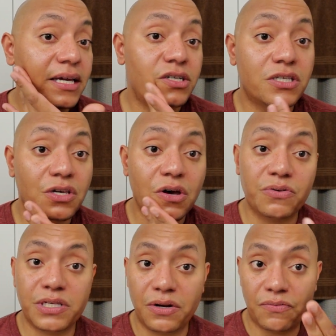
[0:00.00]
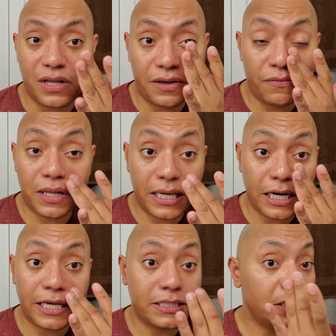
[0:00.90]
It just goes in really, really
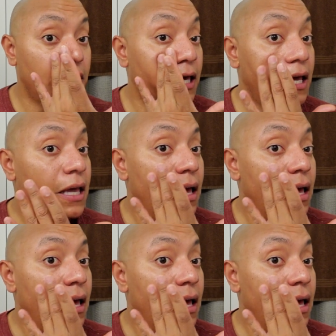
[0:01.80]
nicely.